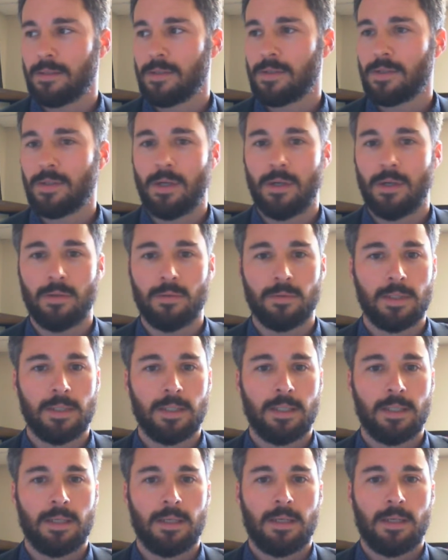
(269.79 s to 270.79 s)
So
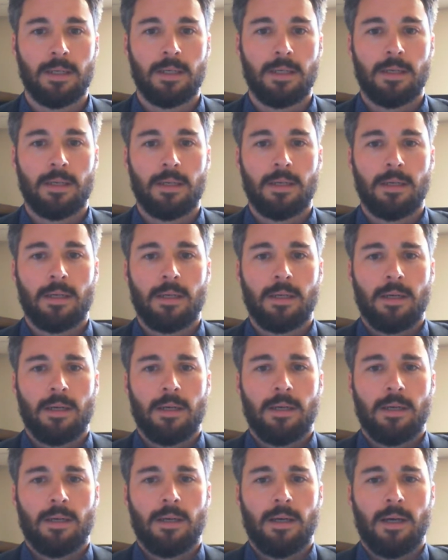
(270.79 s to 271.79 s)

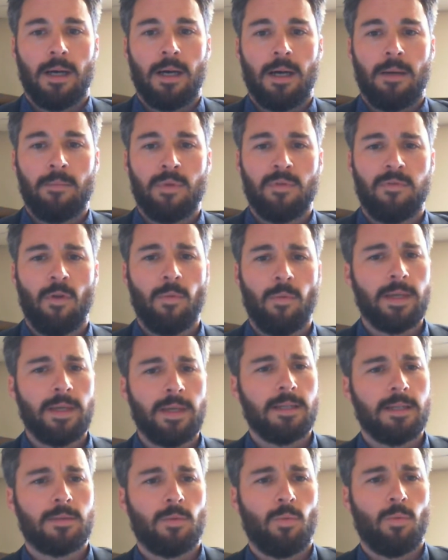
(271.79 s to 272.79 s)
before we get
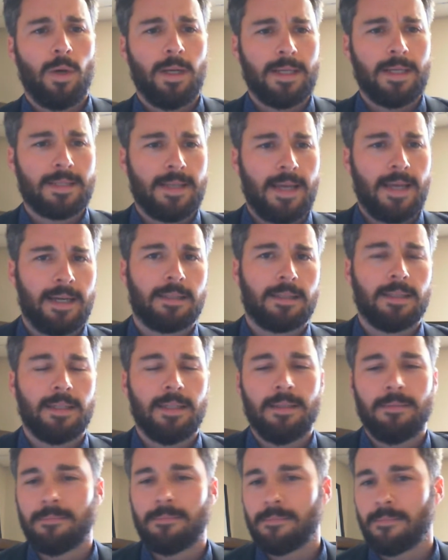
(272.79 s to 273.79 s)
into what
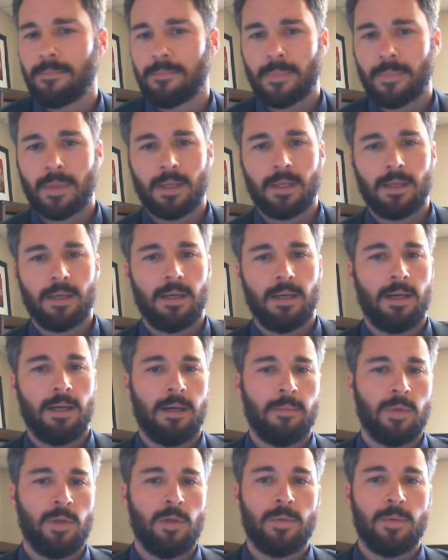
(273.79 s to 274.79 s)
exactly
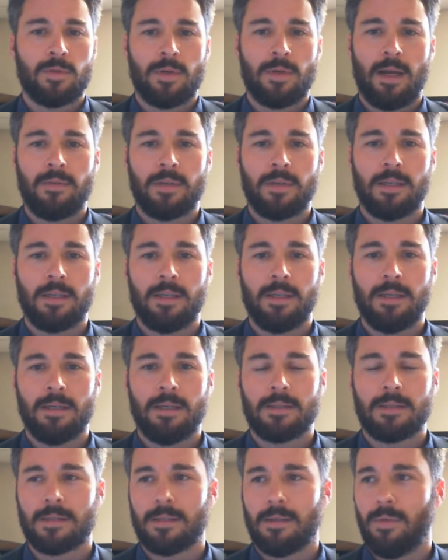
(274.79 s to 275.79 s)
human trafficking
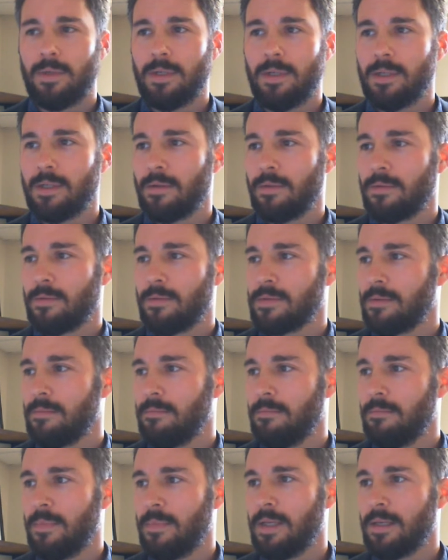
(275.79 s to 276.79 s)
is, I wanted to go through
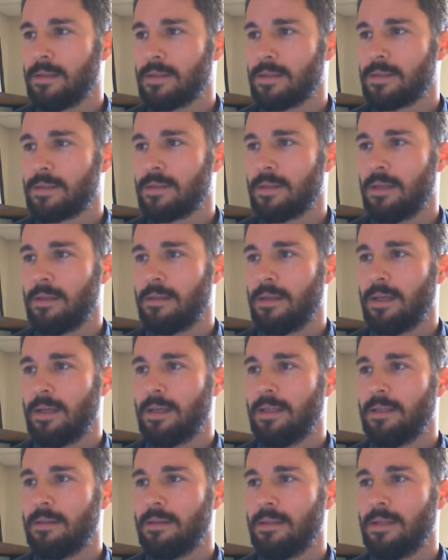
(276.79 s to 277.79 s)
some myths, and I
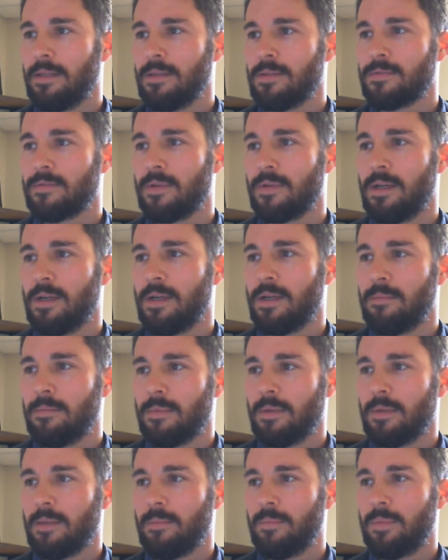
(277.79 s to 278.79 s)
get these from
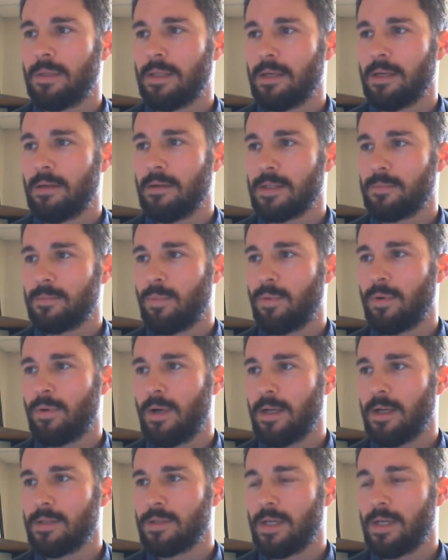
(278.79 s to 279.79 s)
the Polaris
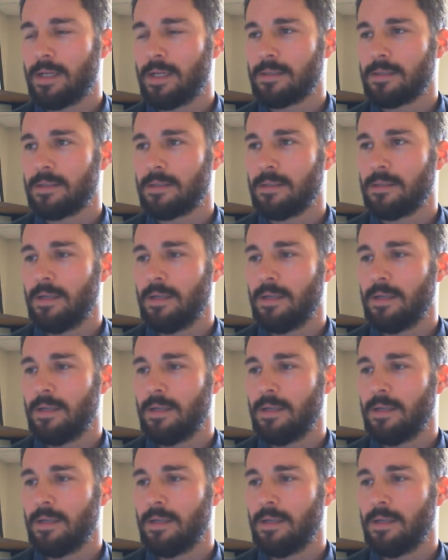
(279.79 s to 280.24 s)
Project.